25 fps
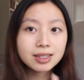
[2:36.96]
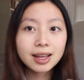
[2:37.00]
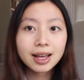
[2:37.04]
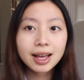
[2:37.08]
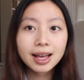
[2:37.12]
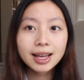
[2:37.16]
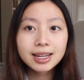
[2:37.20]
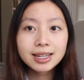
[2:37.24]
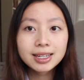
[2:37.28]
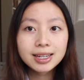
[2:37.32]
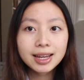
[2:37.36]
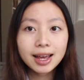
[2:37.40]

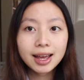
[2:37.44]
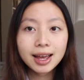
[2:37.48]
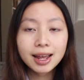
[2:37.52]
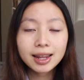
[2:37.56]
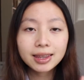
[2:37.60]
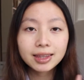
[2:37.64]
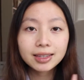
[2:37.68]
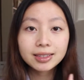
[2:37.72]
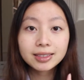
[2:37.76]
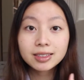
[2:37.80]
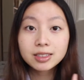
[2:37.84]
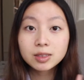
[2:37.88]
night,
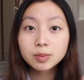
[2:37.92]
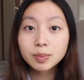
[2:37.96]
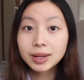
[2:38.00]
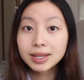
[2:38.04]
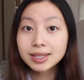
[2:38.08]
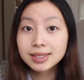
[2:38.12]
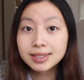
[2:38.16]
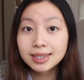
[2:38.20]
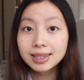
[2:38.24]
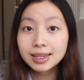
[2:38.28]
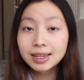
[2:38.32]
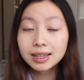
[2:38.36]
and this is my
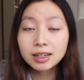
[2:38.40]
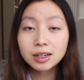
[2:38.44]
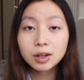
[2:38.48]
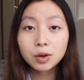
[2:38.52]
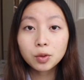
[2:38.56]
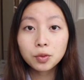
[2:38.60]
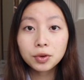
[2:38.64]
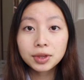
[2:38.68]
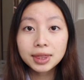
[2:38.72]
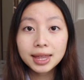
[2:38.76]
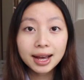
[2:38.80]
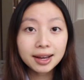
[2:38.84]
skin
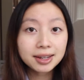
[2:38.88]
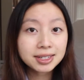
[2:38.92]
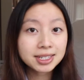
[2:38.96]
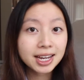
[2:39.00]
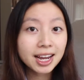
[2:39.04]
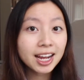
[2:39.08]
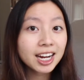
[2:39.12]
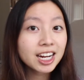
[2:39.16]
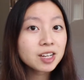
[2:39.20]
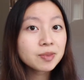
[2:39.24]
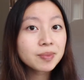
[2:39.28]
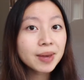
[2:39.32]
without
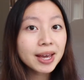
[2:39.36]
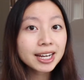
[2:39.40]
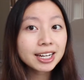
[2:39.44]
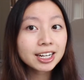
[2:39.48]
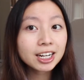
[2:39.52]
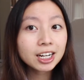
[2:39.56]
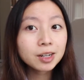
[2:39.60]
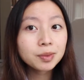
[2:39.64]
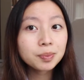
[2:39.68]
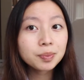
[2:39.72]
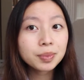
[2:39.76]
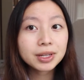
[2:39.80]
any
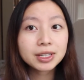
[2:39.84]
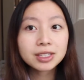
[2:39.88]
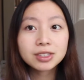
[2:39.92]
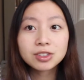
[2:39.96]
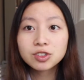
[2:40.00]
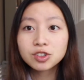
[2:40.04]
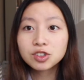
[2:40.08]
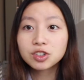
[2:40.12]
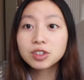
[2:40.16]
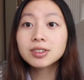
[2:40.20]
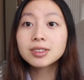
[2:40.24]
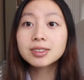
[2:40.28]
makeup.
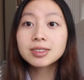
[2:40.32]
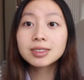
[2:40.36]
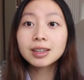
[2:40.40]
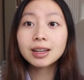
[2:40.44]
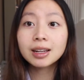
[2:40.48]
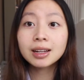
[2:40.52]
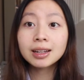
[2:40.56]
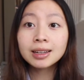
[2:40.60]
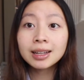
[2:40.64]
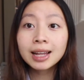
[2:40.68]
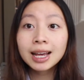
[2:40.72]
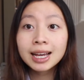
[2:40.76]
It's
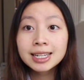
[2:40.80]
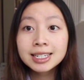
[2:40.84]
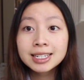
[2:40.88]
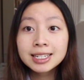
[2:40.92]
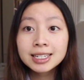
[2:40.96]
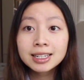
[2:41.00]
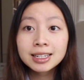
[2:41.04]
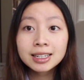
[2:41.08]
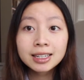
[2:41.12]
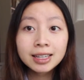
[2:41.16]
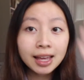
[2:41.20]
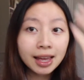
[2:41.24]
just
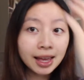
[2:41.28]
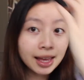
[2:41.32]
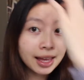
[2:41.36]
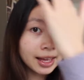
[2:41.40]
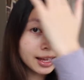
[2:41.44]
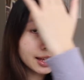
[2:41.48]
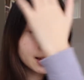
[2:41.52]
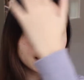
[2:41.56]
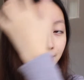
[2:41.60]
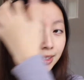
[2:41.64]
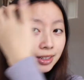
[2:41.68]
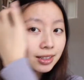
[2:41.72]
lighting,
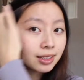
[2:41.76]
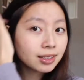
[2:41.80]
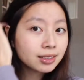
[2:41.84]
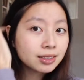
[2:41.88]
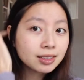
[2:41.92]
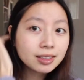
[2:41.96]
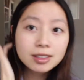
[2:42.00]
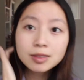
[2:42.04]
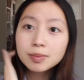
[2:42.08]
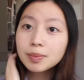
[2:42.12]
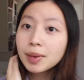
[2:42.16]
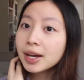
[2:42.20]
and
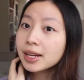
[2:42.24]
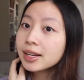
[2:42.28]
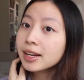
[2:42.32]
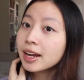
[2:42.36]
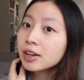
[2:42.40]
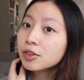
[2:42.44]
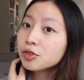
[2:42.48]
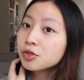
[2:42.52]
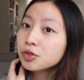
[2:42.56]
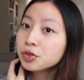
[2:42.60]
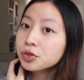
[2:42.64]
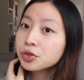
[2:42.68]
this is my
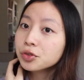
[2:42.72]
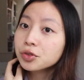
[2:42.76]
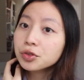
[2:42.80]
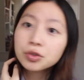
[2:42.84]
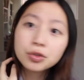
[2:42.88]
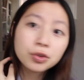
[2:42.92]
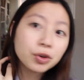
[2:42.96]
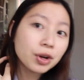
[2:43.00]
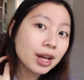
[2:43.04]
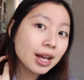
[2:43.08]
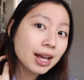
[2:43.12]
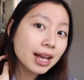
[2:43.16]

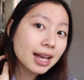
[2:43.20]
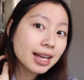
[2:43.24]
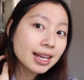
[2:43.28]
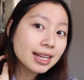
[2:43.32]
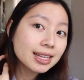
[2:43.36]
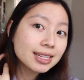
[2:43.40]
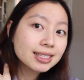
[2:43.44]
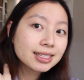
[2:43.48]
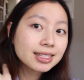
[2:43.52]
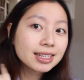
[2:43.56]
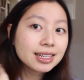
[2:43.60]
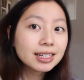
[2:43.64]
natural
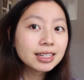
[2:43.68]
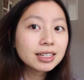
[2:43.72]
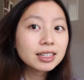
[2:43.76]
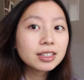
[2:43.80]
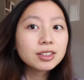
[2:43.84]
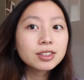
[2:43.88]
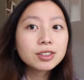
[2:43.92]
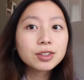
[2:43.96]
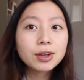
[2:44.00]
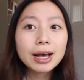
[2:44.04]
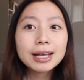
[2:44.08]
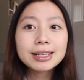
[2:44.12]

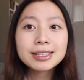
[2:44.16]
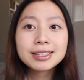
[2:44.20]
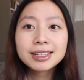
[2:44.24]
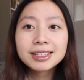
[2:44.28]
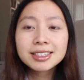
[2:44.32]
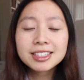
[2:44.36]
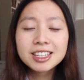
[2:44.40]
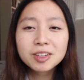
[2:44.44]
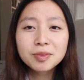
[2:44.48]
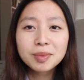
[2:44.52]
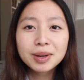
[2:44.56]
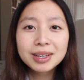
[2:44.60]
skin. So as you can
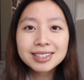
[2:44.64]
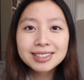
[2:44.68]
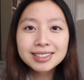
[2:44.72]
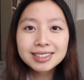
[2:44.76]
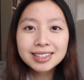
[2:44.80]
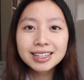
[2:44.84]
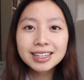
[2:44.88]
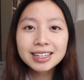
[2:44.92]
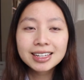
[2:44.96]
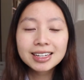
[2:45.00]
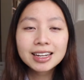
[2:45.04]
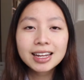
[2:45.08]
see, my
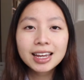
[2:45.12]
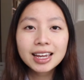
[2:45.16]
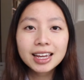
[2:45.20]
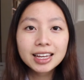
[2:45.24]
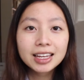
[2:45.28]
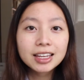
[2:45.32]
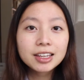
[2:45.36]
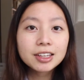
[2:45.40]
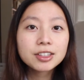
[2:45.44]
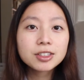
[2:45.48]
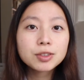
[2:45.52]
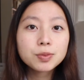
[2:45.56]
skin
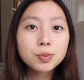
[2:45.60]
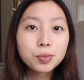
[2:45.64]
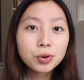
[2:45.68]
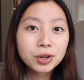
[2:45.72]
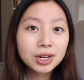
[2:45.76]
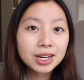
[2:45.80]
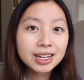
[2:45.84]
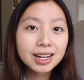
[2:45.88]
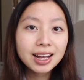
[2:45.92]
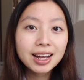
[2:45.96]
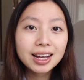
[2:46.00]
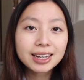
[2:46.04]
is
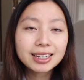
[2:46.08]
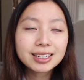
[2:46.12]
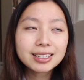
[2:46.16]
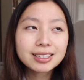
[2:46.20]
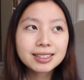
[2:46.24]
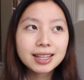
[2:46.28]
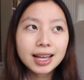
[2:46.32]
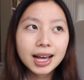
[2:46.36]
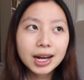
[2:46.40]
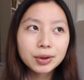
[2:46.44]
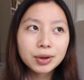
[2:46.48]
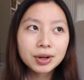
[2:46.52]
pretty
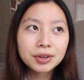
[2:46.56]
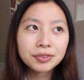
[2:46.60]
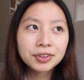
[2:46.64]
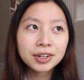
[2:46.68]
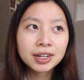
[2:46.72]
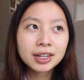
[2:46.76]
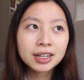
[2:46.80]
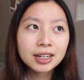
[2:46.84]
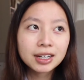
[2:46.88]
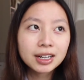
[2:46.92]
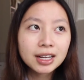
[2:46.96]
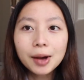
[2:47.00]
nice.
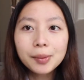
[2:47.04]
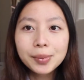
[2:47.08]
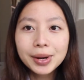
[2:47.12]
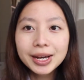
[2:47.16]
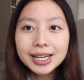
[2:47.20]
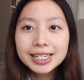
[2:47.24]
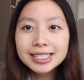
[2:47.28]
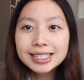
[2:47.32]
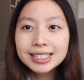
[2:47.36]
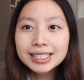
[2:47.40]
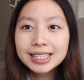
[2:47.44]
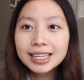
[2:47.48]
However,
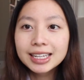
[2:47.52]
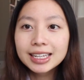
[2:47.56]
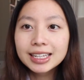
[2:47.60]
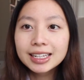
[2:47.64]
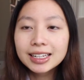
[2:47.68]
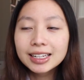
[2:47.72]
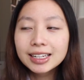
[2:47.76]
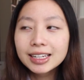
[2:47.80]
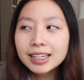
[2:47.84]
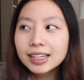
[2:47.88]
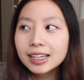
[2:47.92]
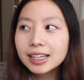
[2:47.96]
my
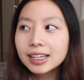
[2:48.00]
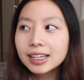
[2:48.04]
skin